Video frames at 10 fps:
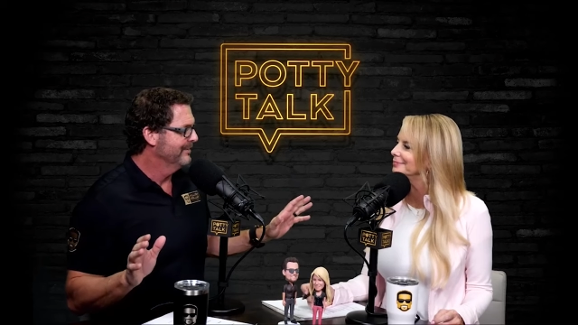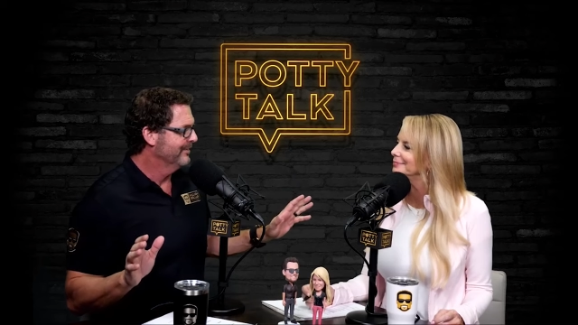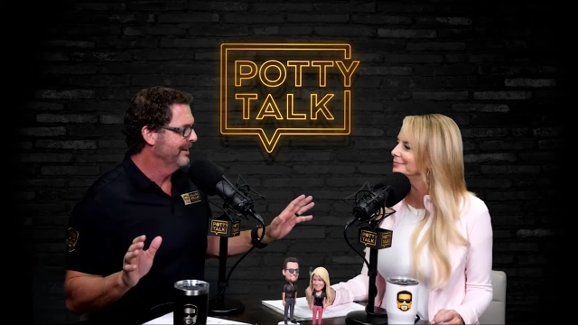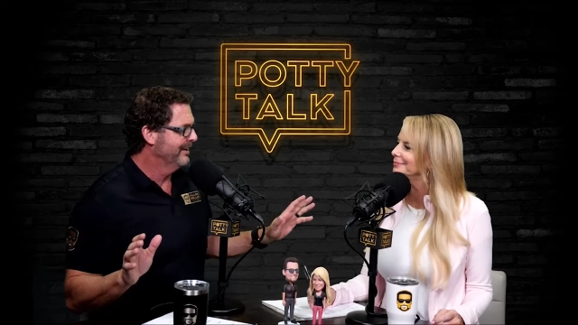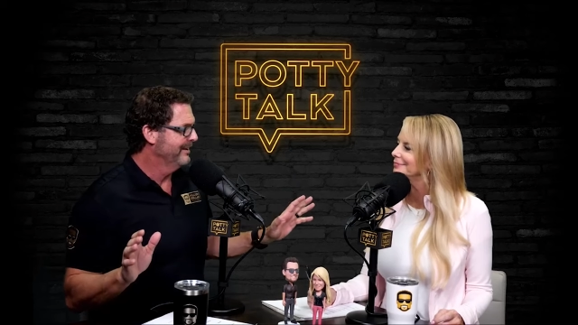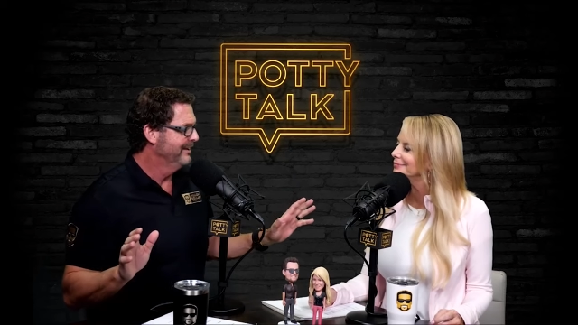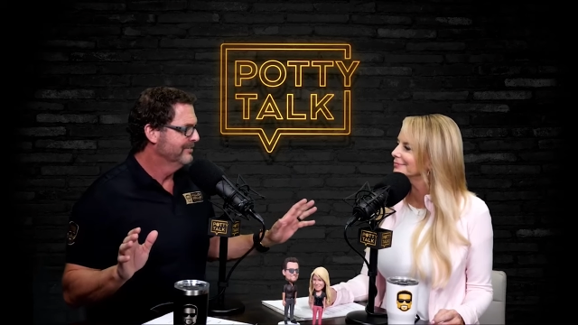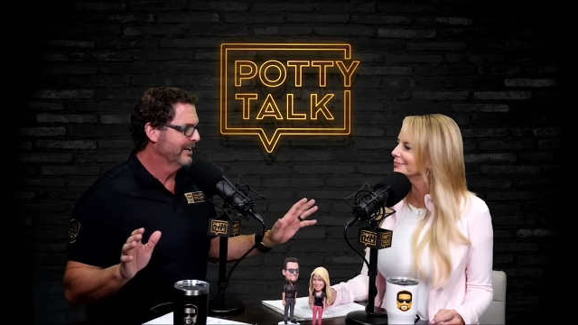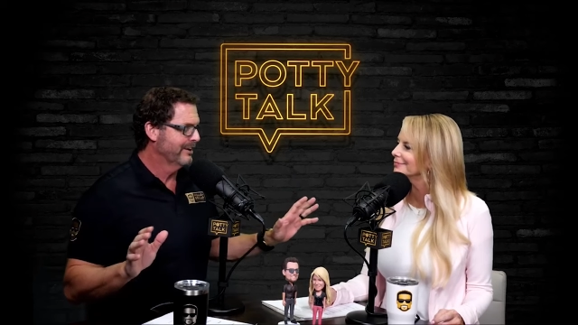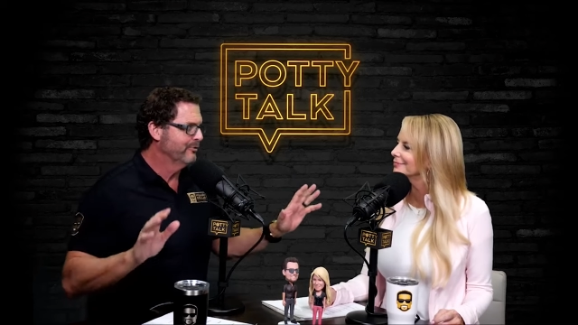Speaker 1: Mm-hmm. Okay.
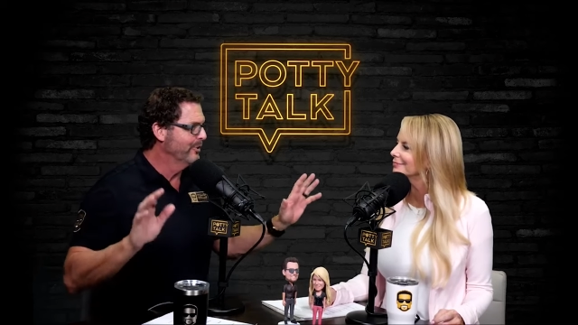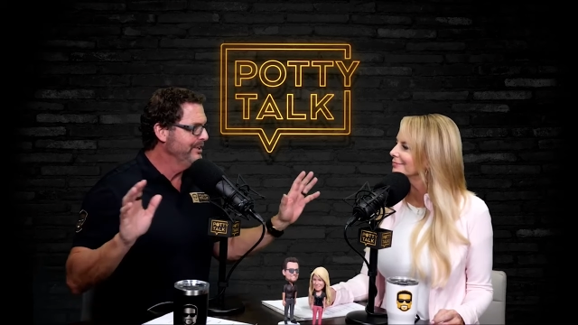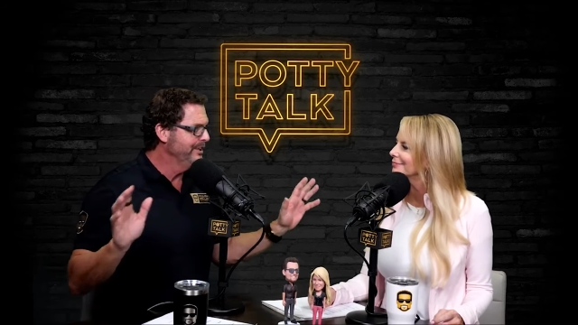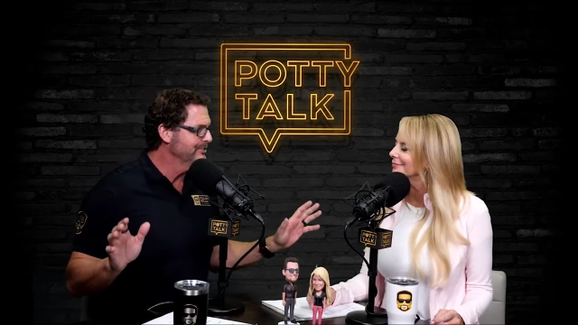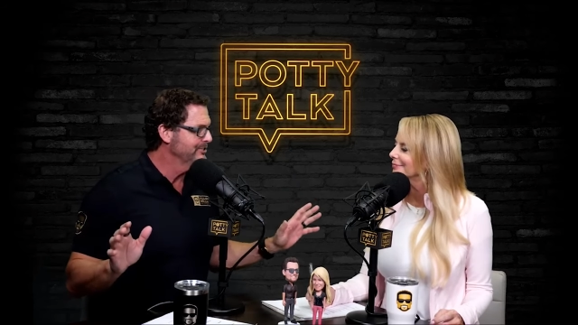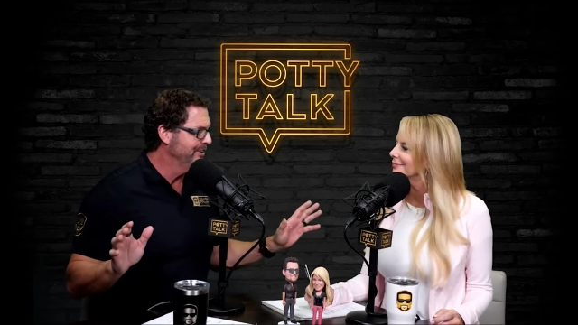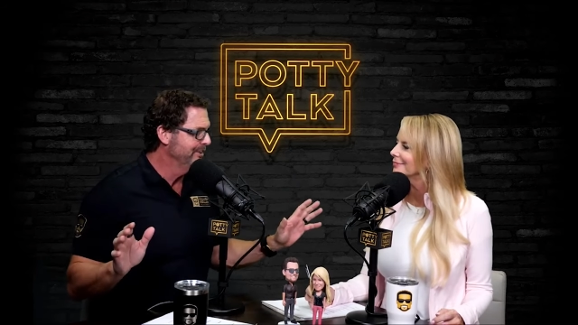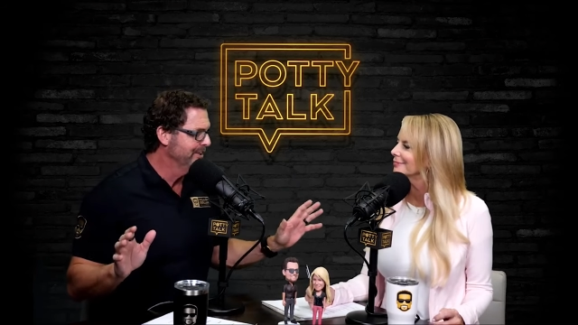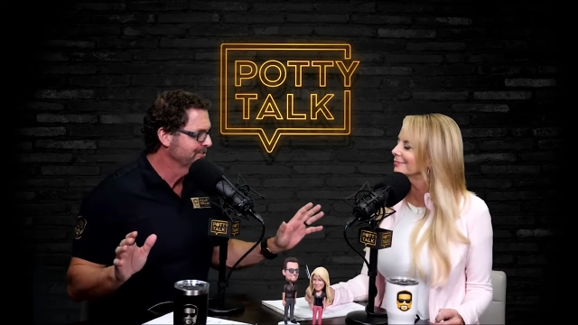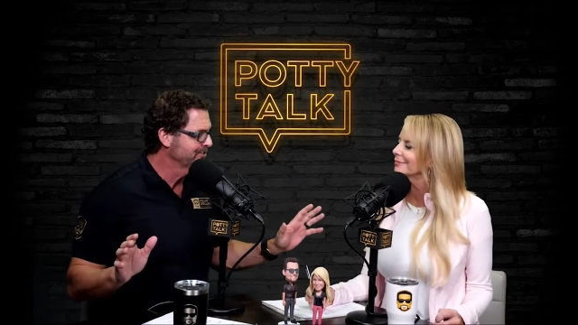I got forty years into
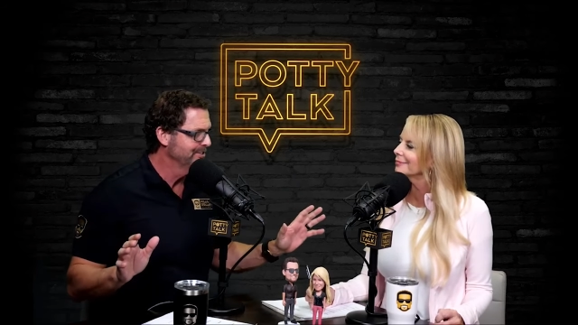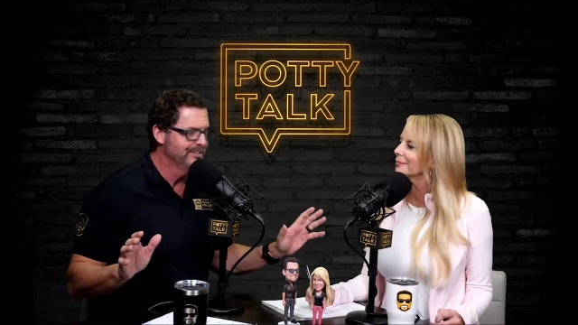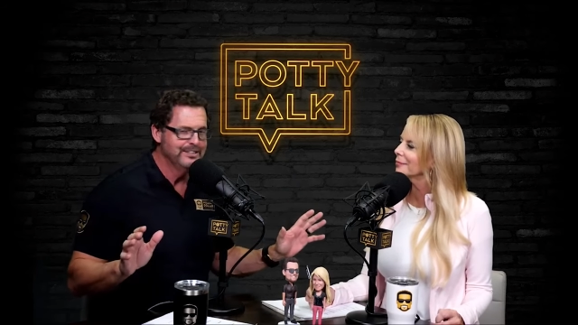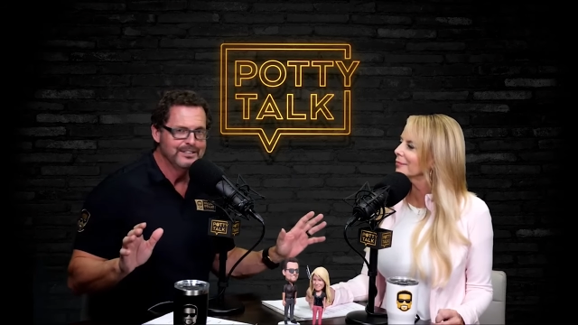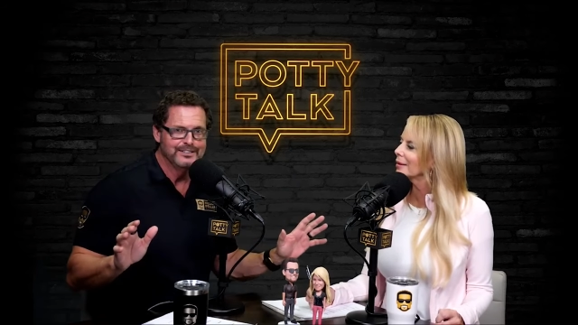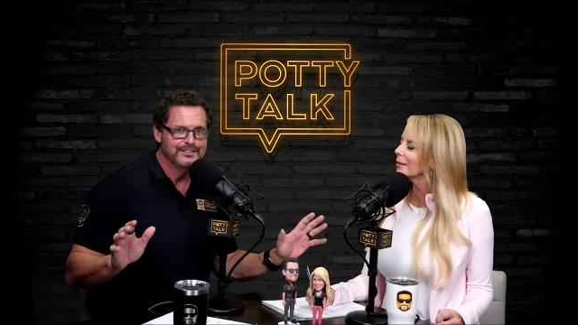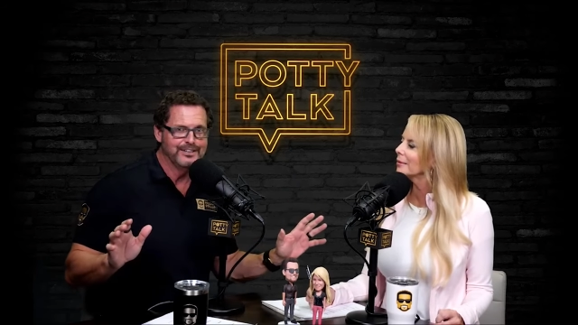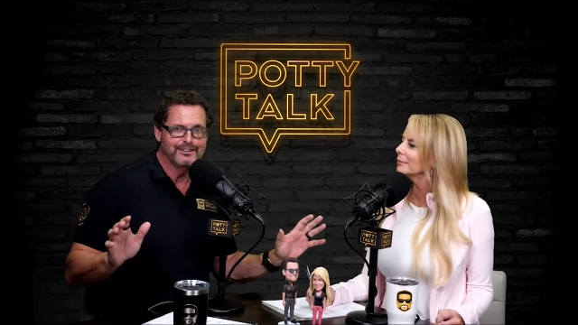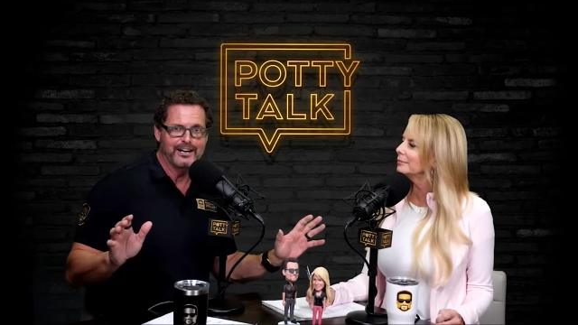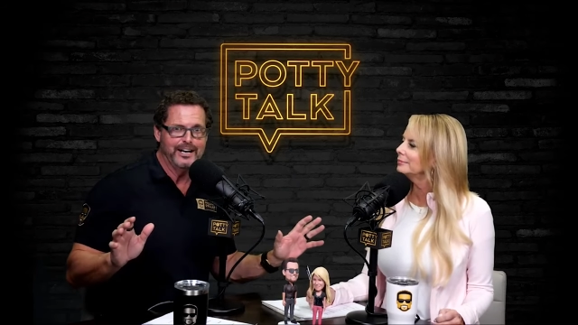this. Mm-hmm.
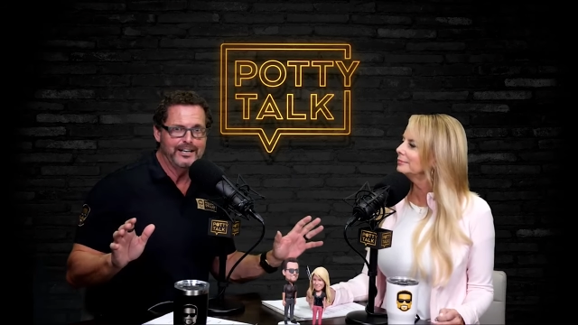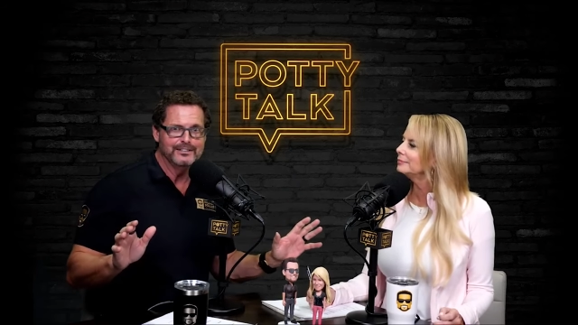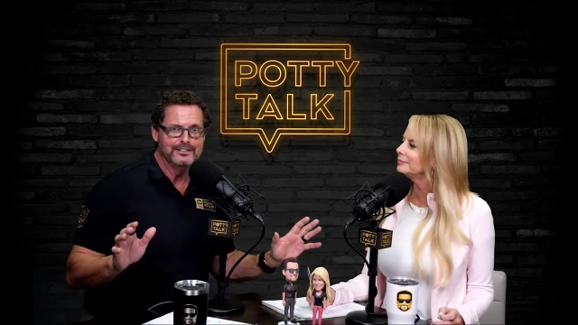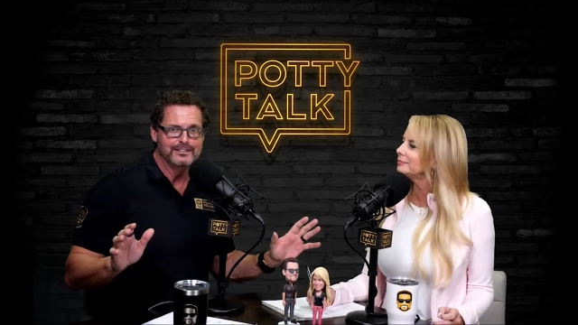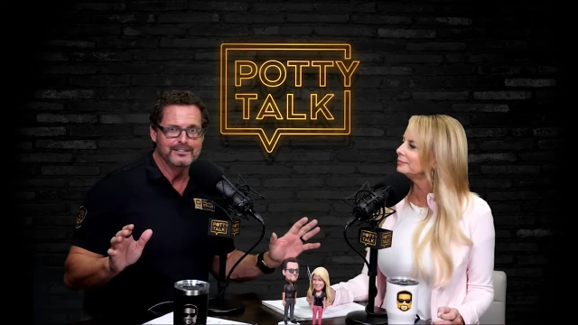All right.